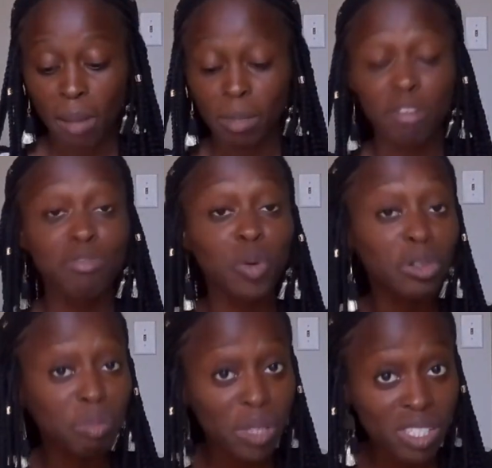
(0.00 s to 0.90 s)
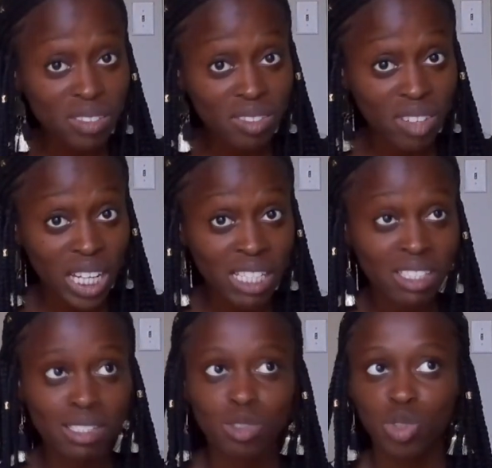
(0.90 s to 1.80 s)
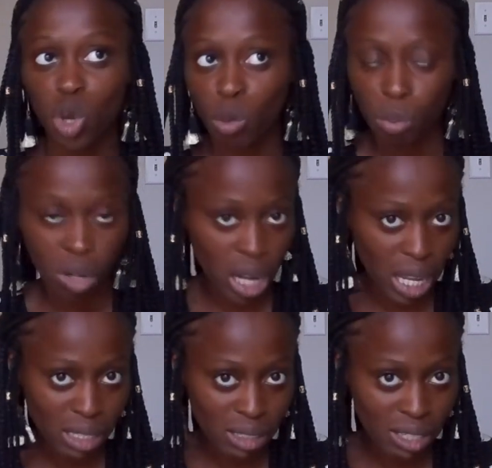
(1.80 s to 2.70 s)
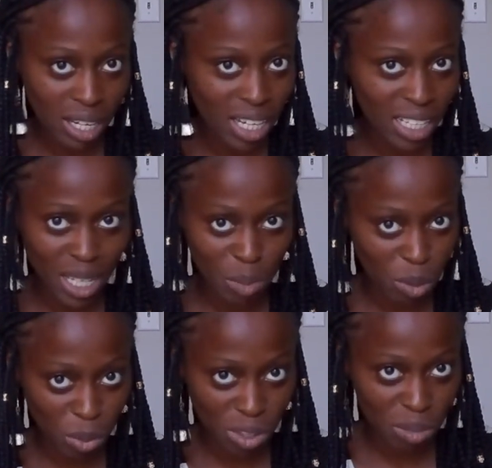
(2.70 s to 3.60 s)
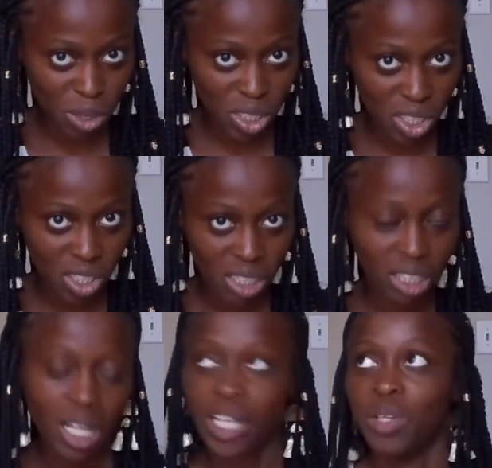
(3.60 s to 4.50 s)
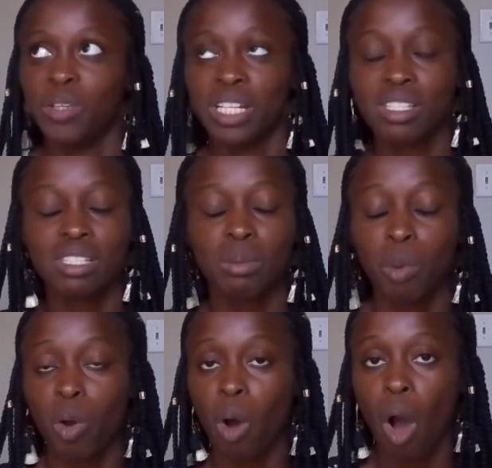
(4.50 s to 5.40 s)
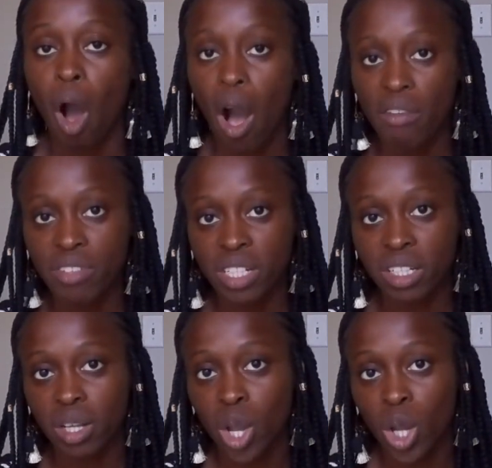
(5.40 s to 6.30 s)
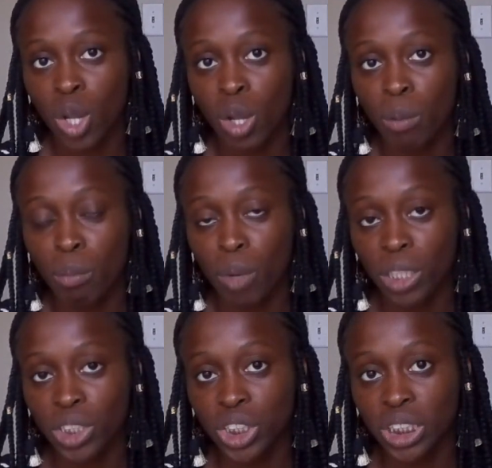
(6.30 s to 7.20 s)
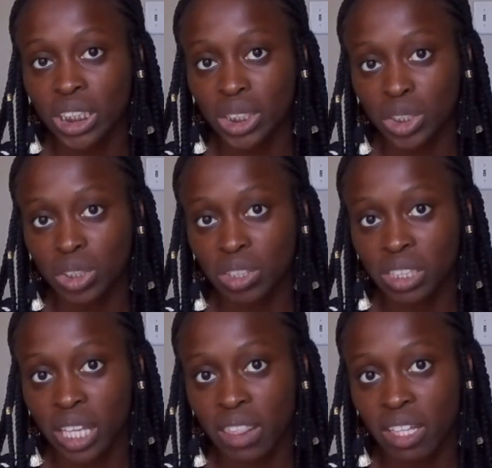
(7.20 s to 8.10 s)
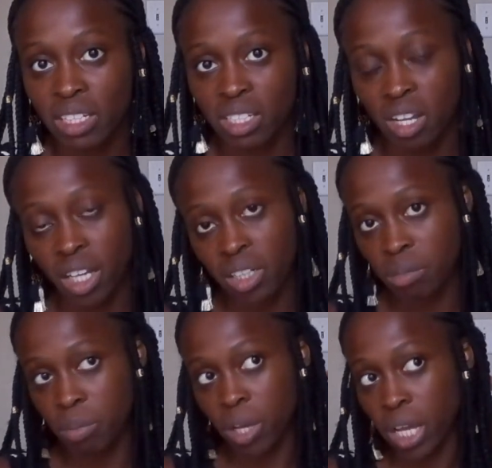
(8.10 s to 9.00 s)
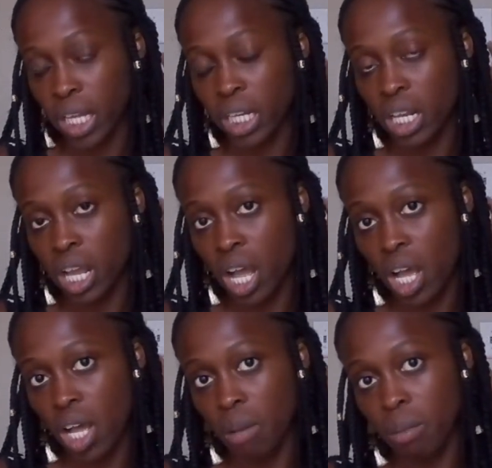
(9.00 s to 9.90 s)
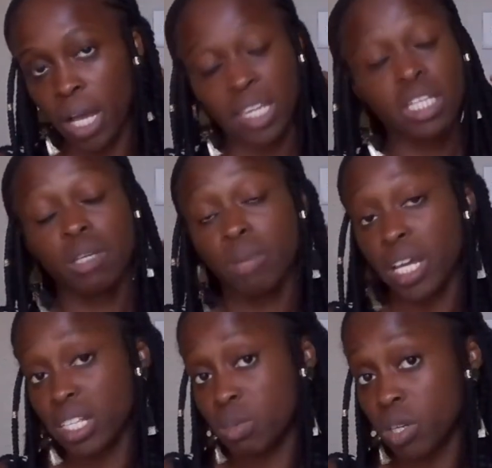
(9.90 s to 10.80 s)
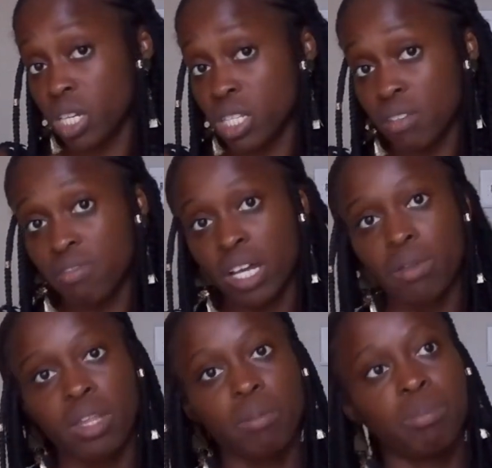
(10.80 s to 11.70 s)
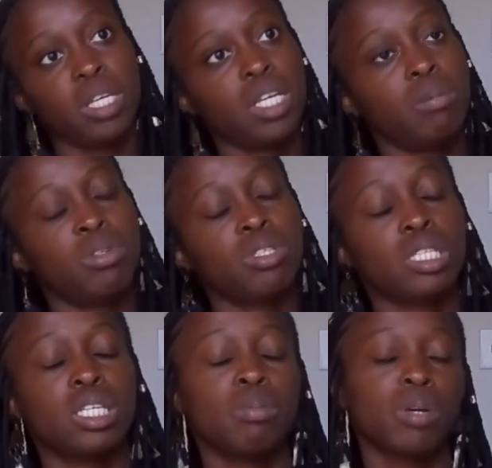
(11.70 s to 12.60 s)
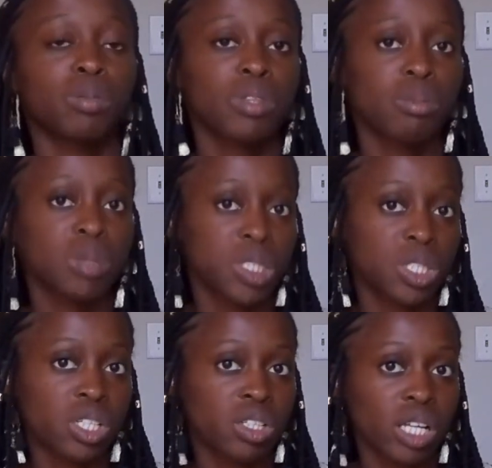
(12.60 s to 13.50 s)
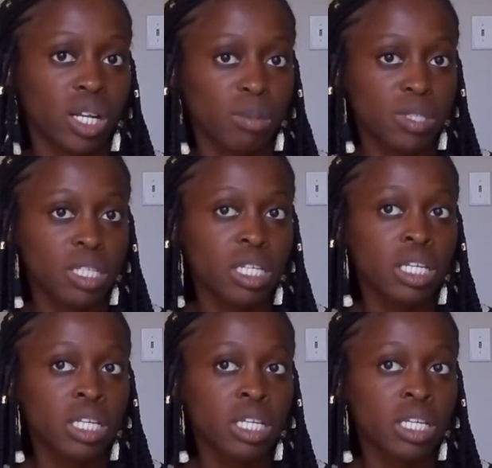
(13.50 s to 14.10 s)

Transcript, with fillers: My fourth piece of advice is don't procrastinate, keep up with the material. I know that's often much easier said than done, but um, I think in my experience I found that being able to keep up with the material helped